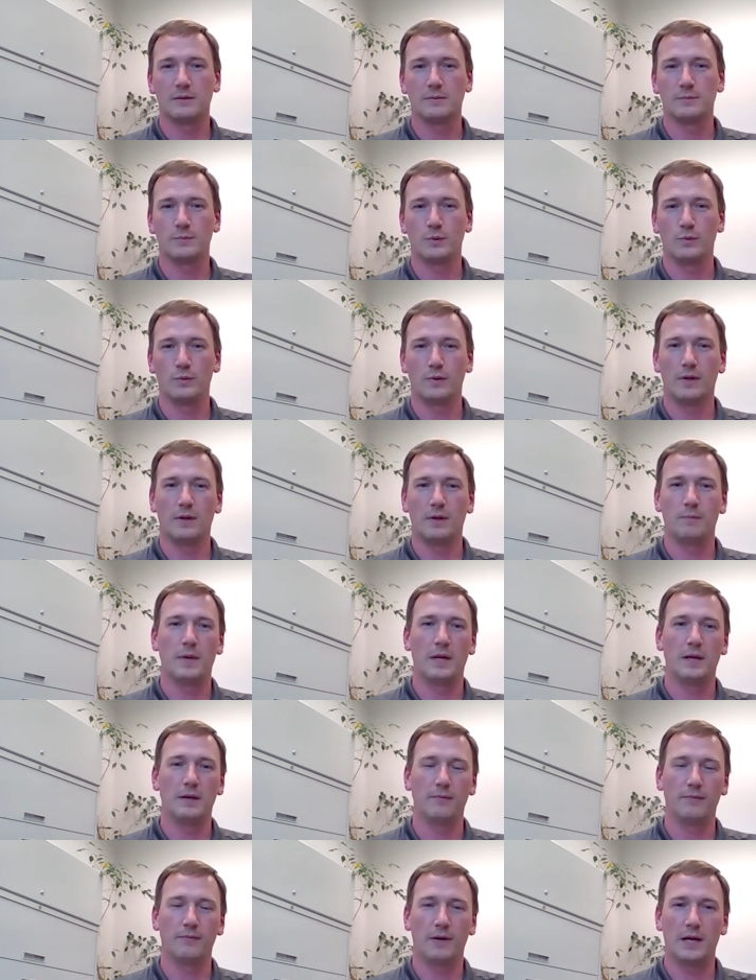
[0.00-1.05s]
between
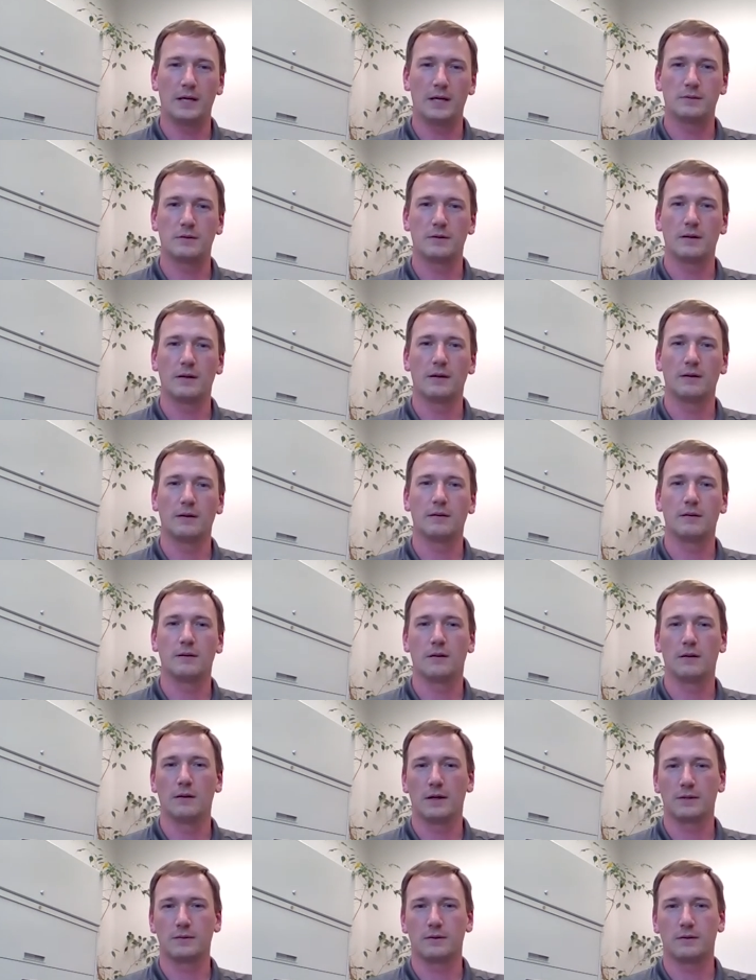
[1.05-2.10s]
manufacturing,
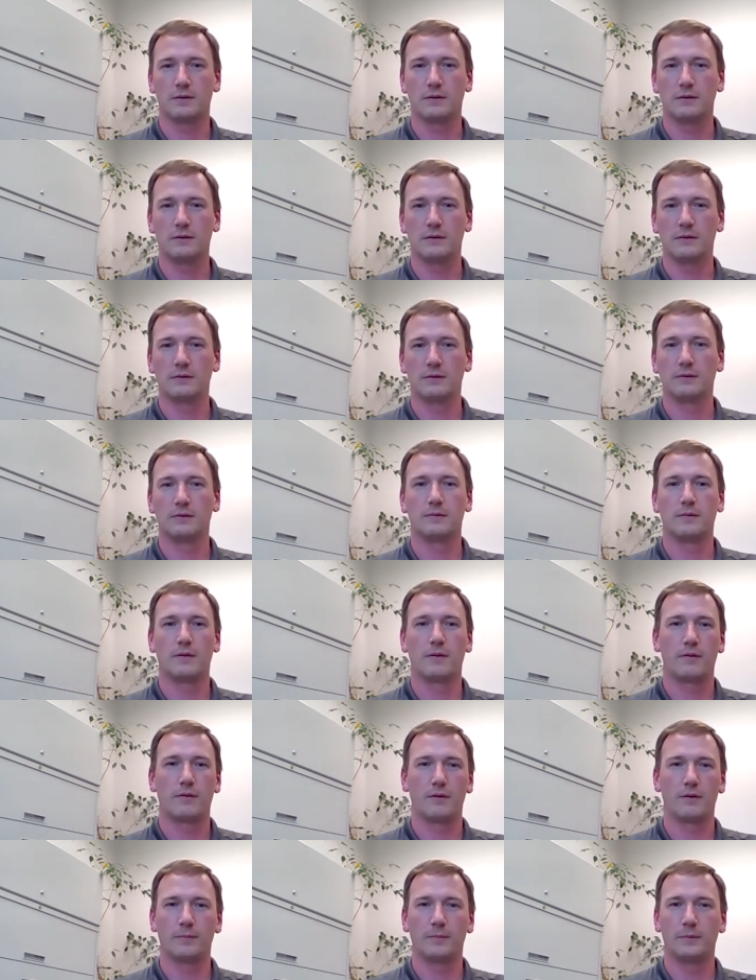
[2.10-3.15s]
electrical,
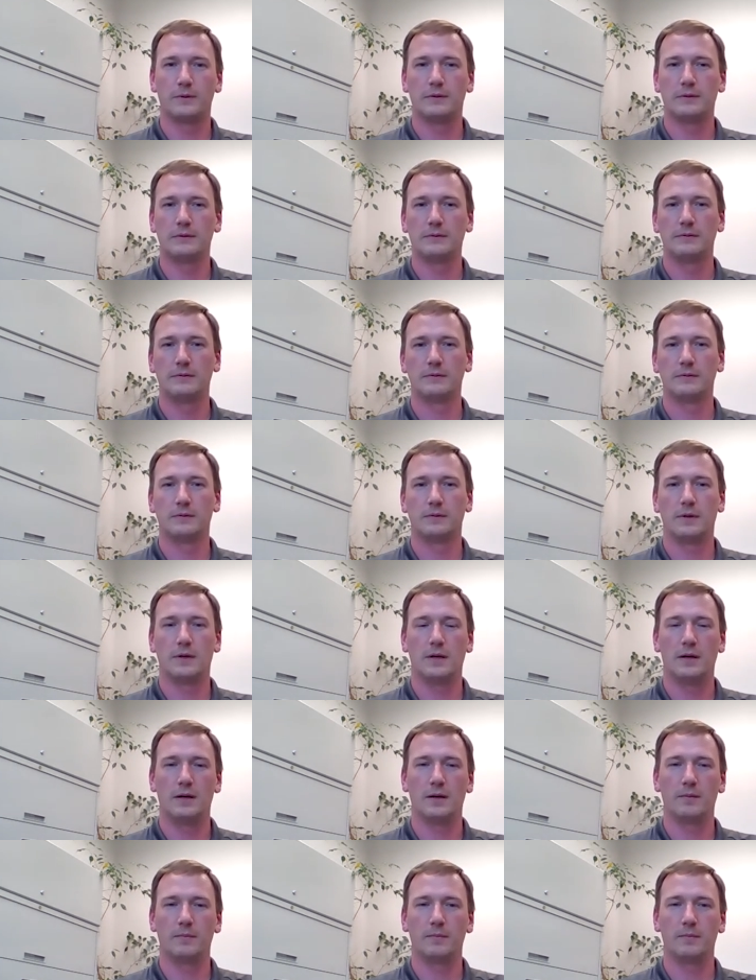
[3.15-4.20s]
thermal,
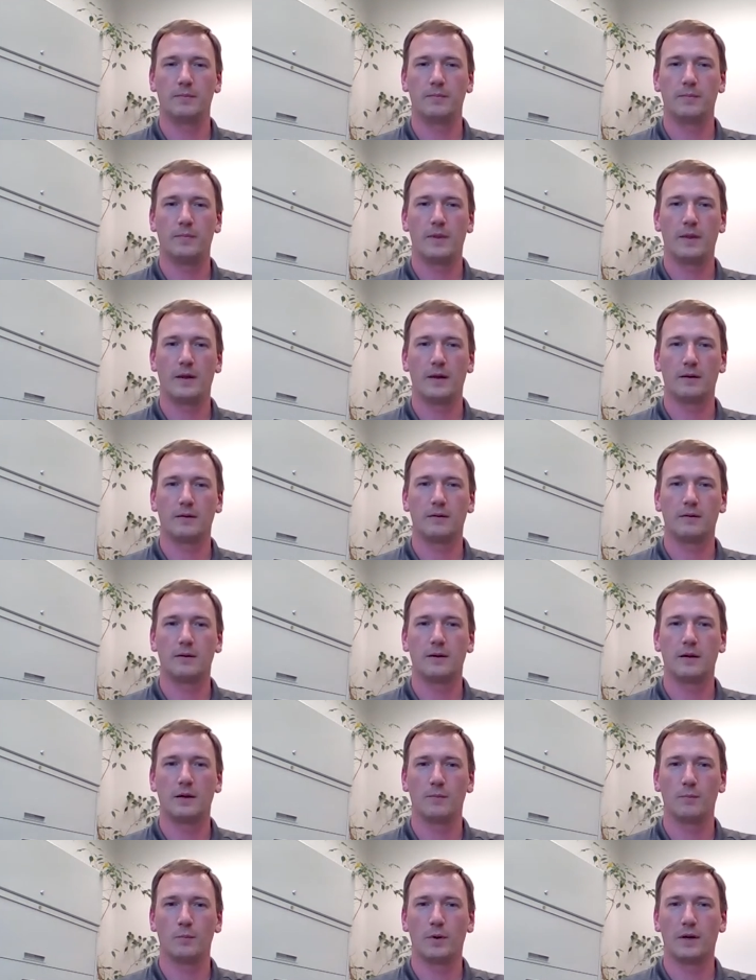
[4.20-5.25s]
that
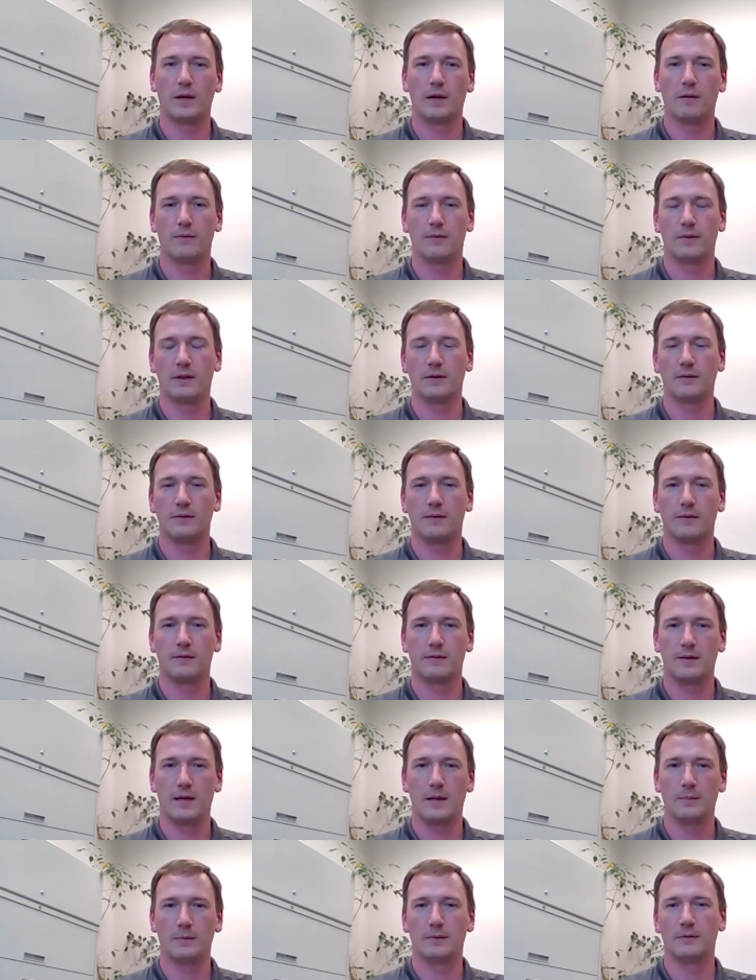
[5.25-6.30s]
kind of bring everything to the
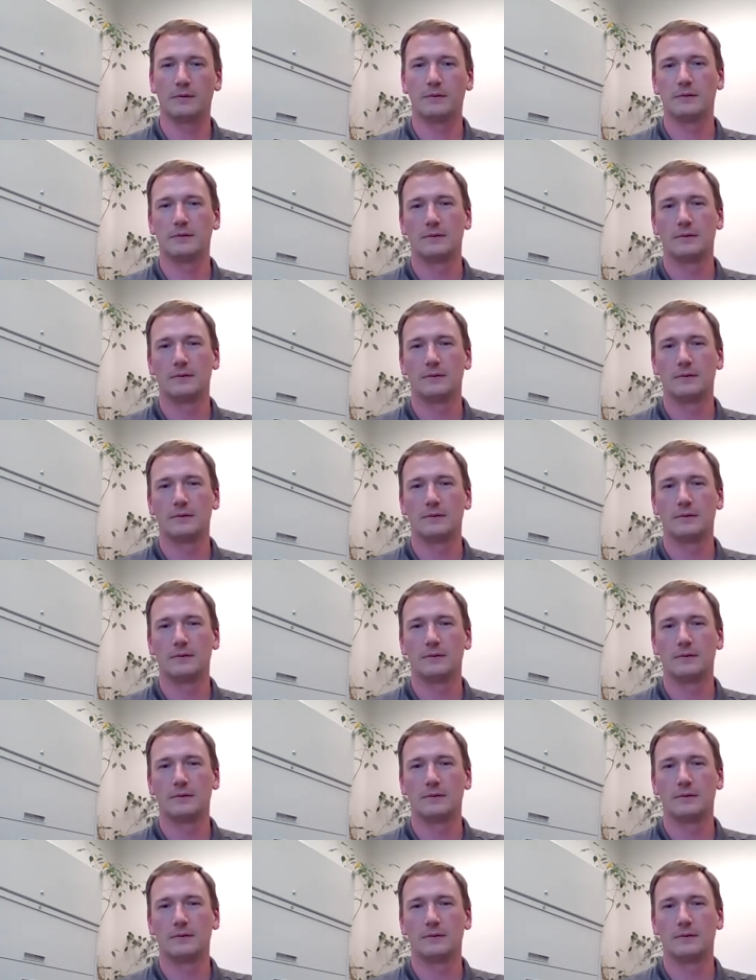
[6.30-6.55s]
table.